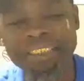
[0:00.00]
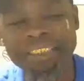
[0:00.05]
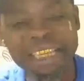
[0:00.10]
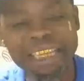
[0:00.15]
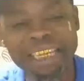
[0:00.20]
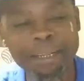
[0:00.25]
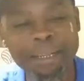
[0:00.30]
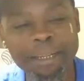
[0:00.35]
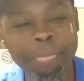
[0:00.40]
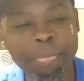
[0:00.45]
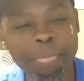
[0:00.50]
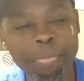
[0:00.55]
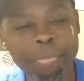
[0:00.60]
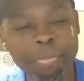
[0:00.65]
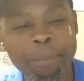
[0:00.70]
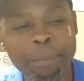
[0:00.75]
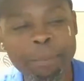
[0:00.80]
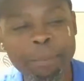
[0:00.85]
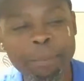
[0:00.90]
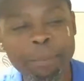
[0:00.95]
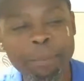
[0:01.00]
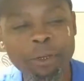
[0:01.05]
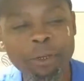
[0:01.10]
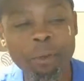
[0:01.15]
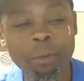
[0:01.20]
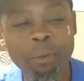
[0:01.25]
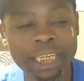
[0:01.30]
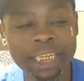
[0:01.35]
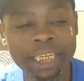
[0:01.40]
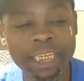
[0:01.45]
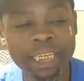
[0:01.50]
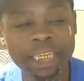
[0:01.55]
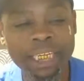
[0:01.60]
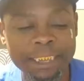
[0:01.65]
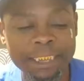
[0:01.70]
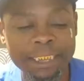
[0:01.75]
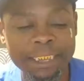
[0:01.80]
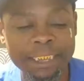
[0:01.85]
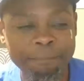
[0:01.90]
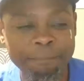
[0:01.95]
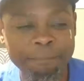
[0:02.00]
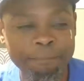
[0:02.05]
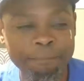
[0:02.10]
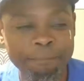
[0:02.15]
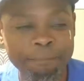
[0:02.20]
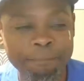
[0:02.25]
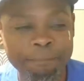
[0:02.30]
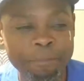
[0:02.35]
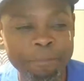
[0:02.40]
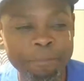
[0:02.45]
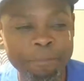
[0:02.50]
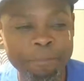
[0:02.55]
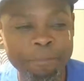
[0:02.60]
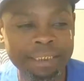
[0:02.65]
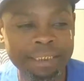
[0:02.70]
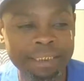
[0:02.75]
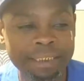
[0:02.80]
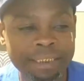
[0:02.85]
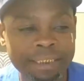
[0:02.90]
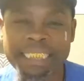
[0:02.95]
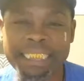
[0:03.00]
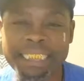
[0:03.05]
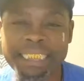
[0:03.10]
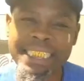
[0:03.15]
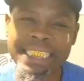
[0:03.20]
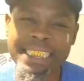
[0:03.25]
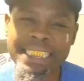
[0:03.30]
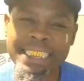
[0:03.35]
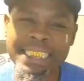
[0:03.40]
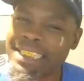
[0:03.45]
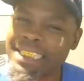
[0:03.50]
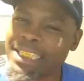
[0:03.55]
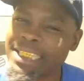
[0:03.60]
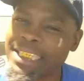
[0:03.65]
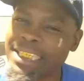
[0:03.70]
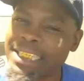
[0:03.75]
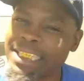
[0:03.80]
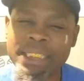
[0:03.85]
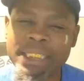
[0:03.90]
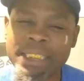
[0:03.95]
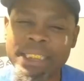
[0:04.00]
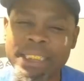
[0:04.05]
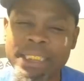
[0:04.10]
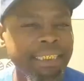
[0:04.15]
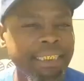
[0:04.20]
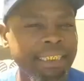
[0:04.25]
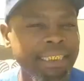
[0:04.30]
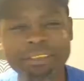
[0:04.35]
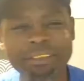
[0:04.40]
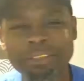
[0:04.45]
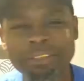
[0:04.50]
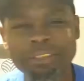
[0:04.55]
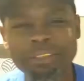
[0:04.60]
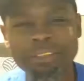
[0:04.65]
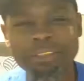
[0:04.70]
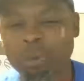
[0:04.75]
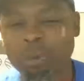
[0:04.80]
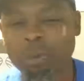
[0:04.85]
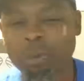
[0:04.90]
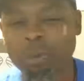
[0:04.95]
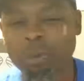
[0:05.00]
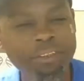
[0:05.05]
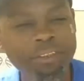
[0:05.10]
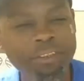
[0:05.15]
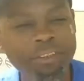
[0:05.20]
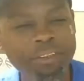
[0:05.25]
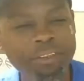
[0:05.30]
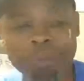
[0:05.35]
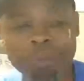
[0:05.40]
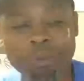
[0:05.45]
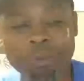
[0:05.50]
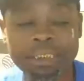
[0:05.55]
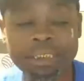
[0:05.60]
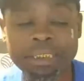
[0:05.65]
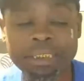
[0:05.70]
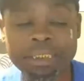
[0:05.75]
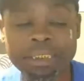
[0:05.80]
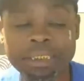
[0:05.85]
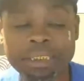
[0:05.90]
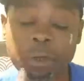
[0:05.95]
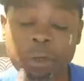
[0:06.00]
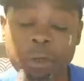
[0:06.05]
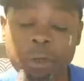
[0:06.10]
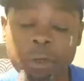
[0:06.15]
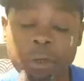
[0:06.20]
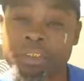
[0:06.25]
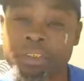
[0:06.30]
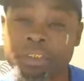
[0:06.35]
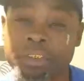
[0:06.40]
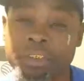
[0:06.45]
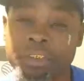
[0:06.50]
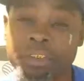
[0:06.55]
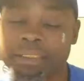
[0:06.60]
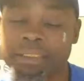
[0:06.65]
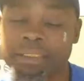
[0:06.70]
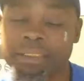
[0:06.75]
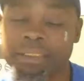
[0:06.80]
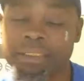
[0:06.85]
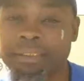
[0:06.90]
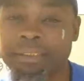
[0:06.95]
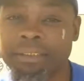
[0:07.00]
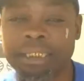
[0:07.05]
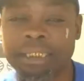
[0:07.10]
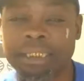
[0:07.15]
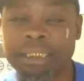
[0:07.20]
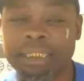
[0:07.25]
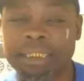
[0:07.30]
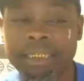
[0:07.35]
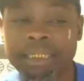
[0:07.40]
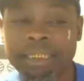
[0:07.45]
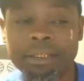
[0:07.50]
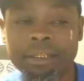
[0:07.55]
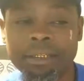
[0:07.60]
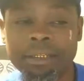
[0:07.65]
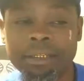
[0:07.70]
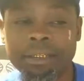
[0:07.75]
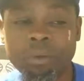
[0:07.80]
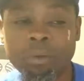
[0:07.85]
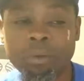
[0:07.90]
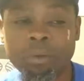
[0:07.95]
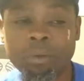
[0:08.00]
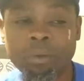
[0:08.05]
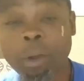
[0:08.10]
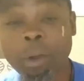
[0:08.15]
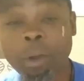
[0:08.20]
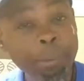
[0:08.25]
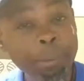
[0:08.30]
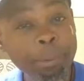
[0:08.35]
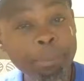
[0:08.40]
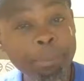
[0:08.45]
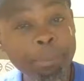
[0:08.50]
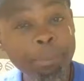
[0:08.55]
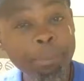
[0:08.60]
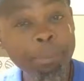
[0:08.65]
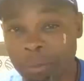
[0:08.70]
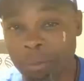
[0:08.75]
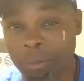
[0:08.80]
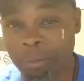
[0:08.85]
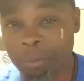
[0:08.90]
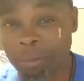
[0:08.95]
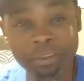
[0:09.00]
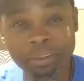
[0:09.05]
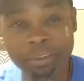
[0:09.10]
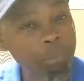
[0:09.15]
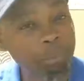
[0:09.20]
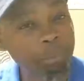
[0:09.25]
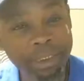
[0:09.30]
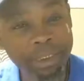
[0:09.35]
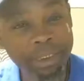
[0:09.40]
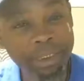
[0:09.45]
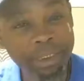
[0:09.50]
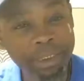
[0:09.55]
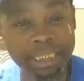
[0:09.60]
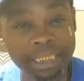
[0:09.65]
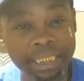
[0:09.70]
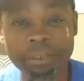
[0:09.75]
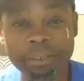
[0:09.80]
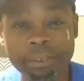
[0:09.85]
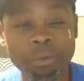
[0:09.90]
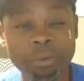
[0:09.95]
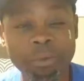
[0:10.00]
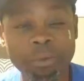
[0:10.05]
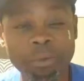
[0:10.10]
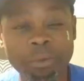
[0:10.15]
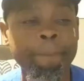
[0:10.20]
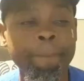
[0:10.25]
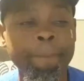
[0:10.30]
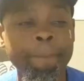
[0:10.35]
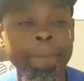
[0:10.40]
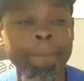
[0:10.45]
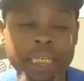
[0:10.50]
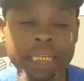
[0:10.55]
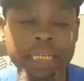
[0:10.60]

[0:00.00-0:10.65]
like you know we can see things and think we need this and want this and want this and those things or people that we feel that we need and want can